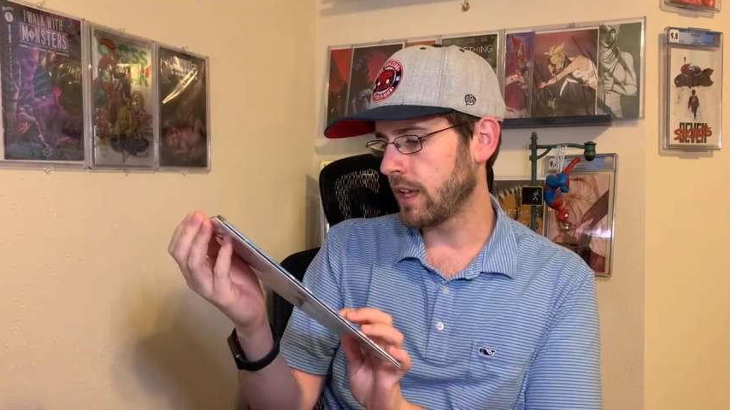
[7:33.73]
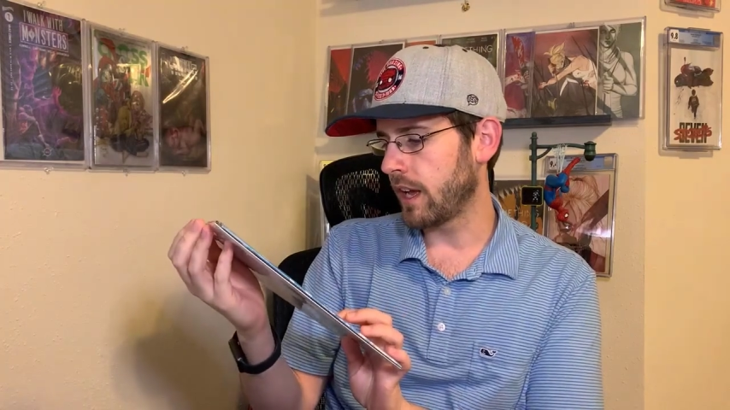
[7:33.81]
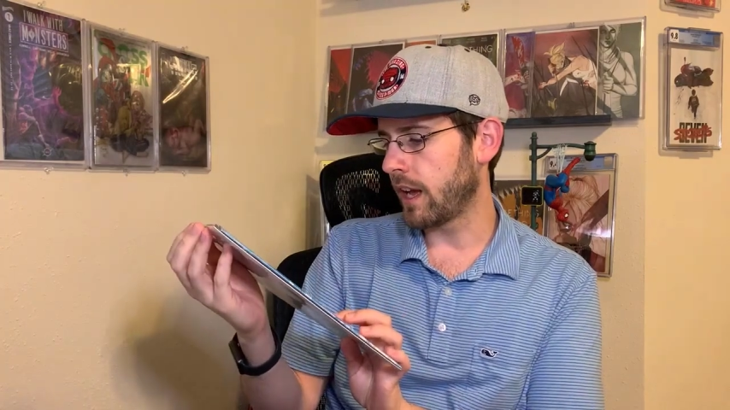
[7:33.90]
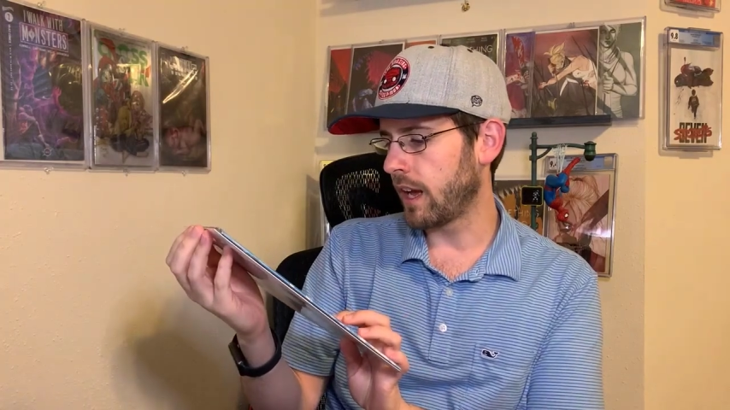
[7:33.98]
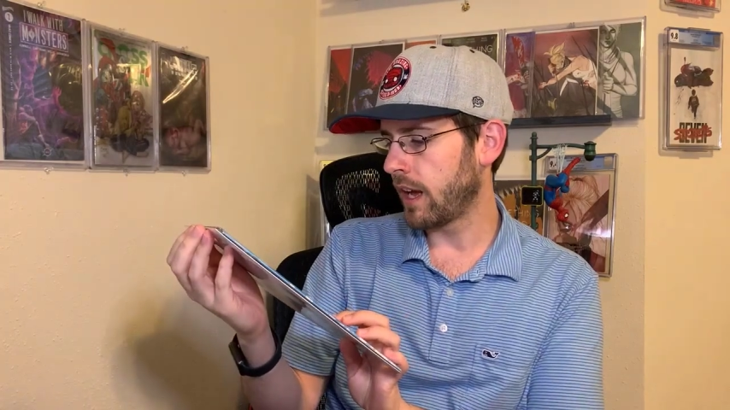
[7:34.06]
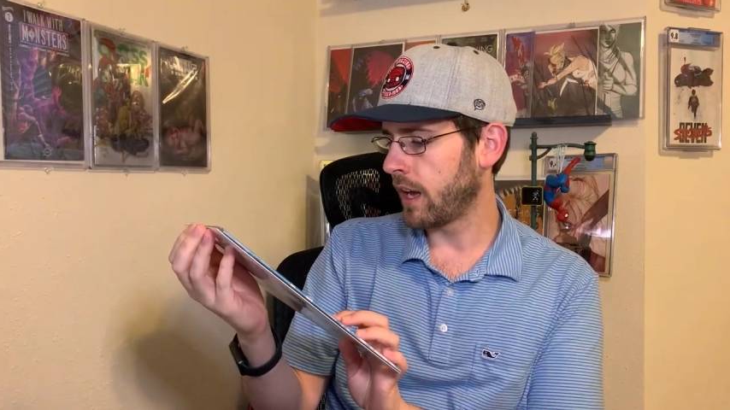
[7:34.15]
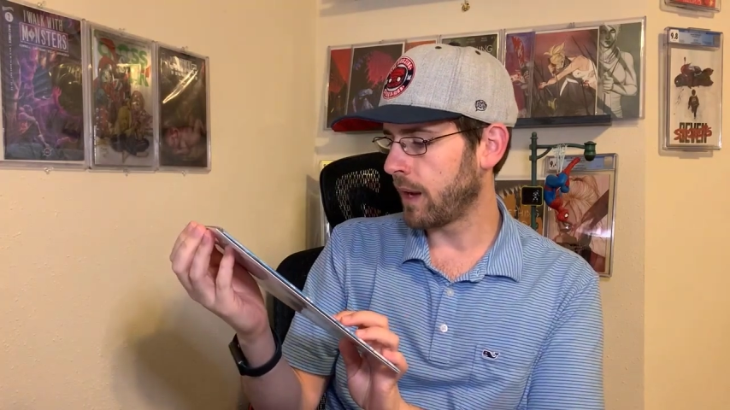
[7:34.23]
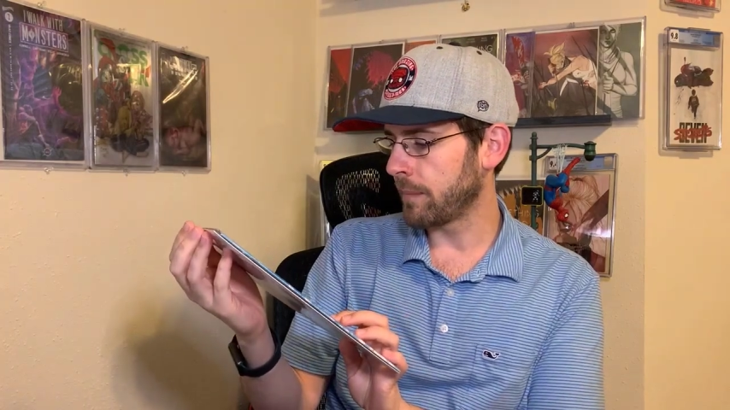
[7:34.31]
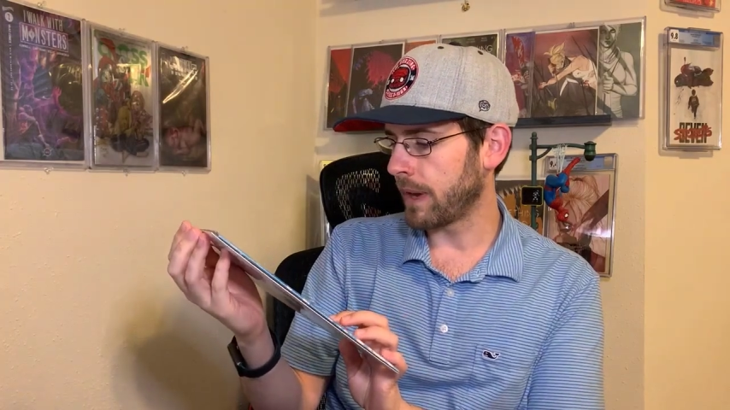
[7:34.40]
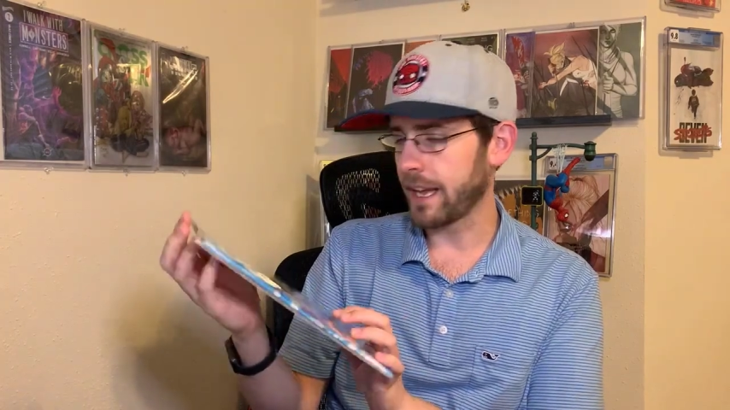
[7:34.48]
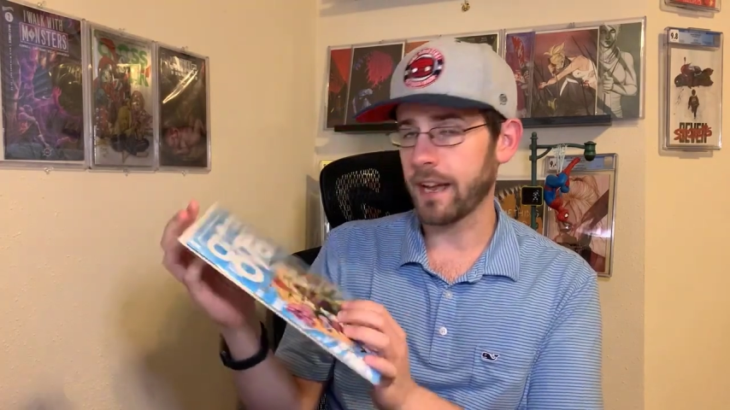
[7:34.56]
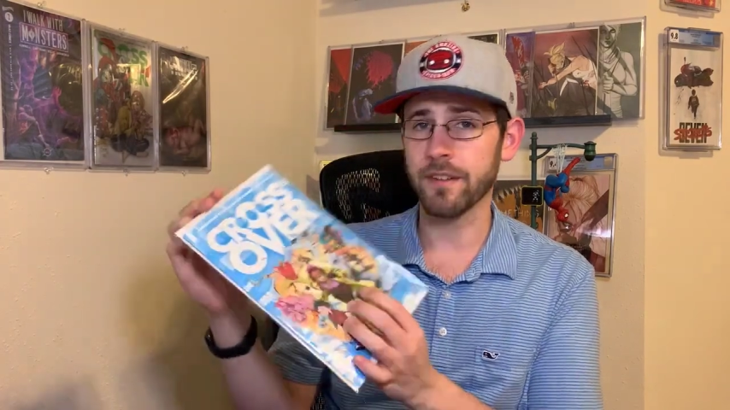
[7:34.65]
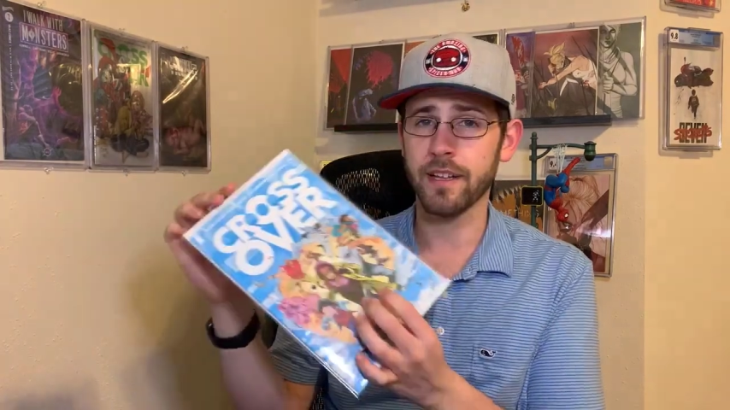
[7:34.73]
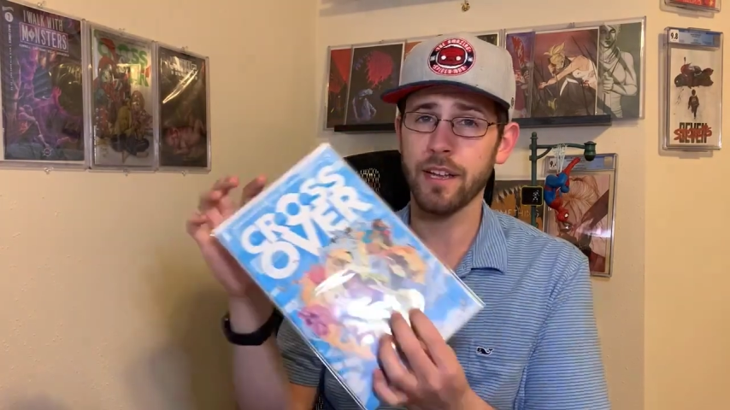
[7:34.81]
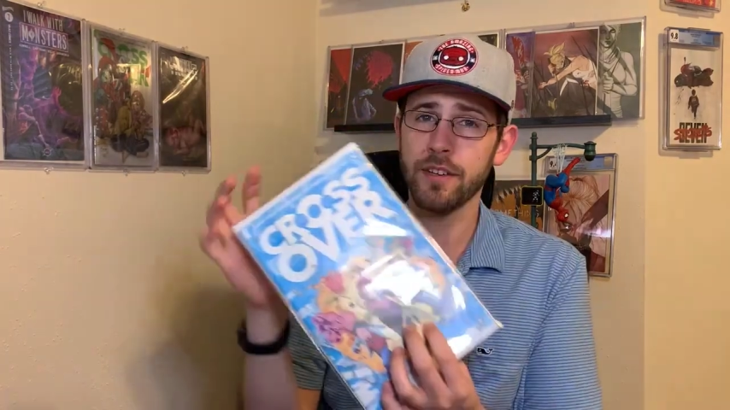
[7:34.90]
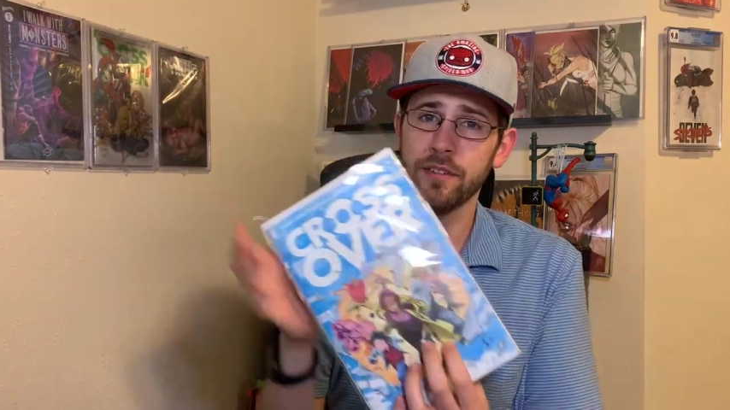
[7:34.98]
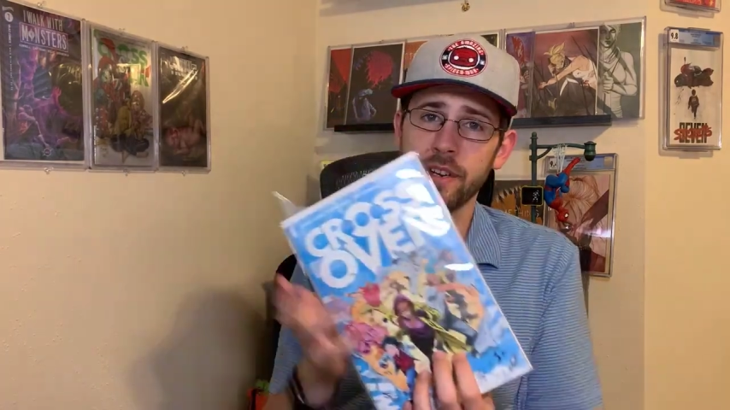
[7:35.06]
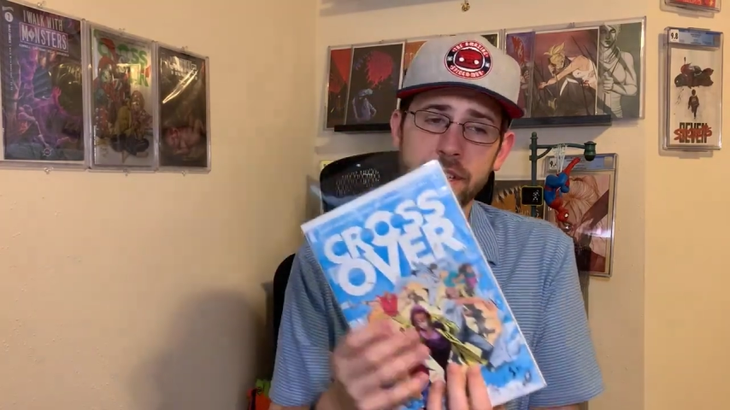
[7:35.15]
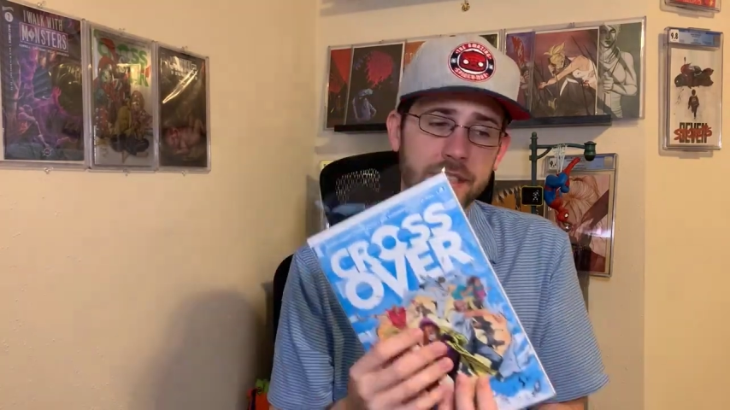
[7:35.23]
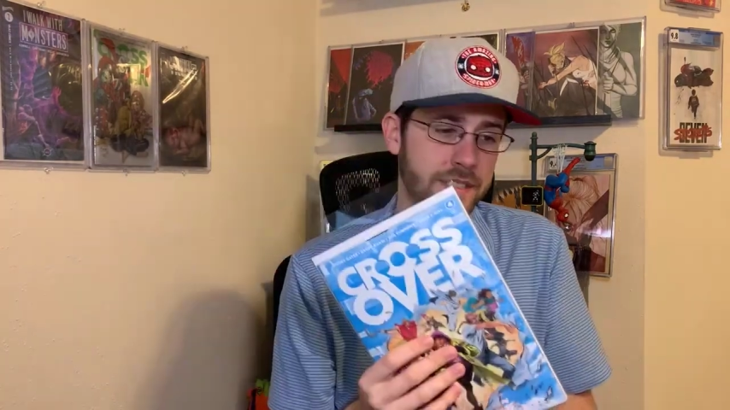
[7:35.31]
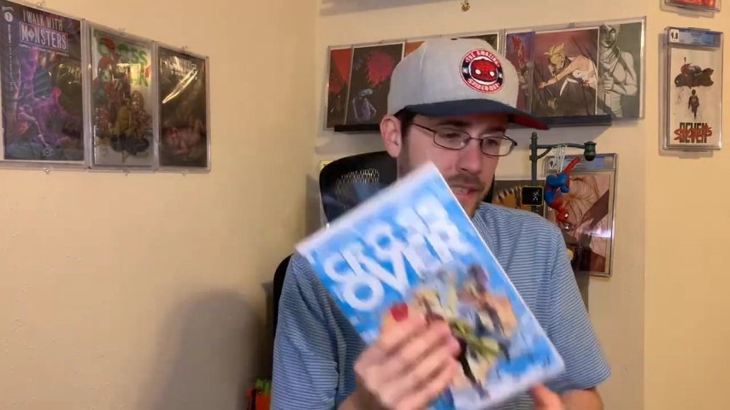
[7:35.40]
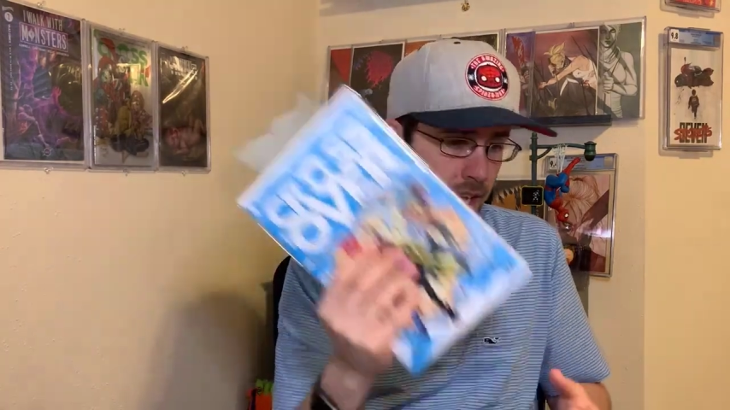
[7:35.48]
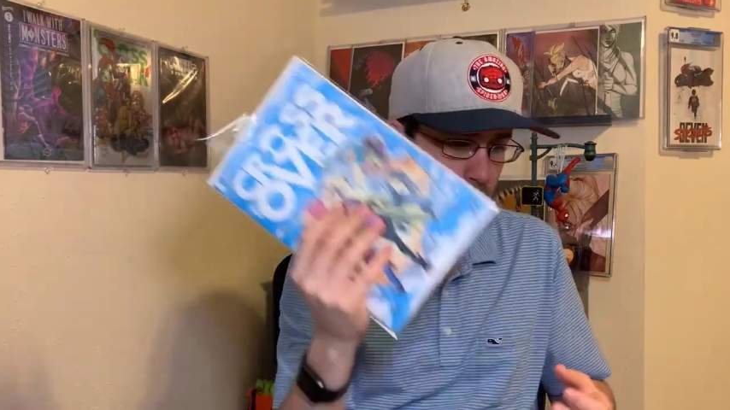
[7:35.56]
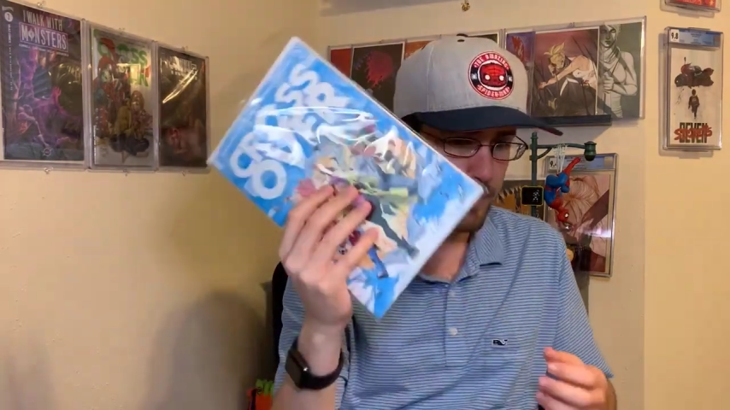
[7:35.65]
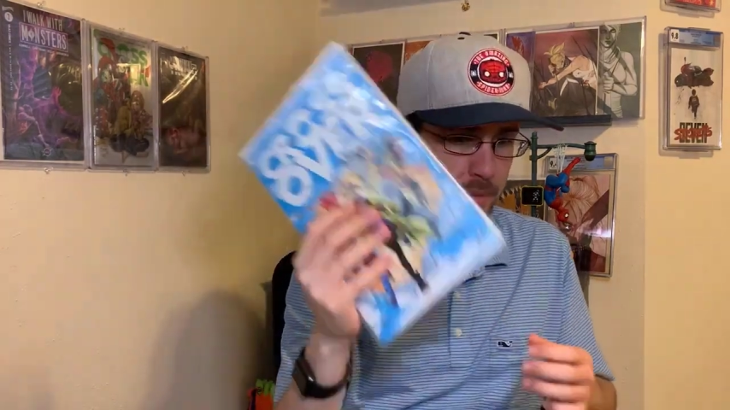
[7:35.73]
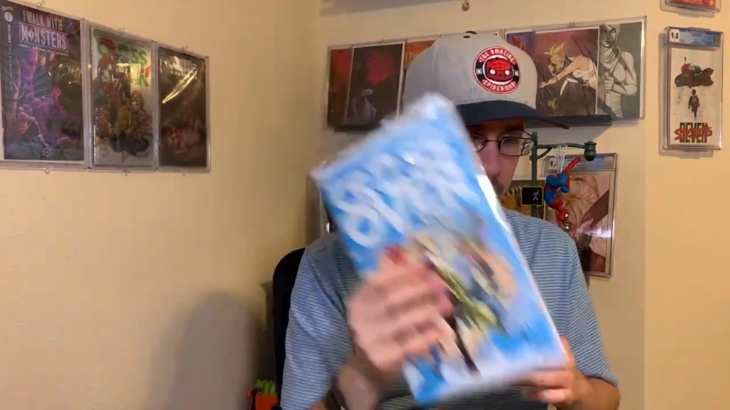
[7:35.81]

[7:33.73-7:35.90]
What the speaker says: I haven't gotten to read this yet,